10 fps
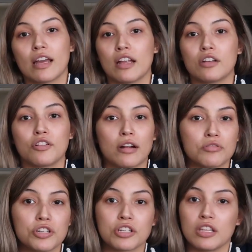and
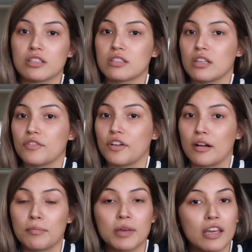ground turkey instead of
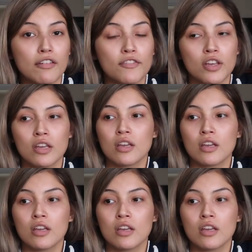ground beef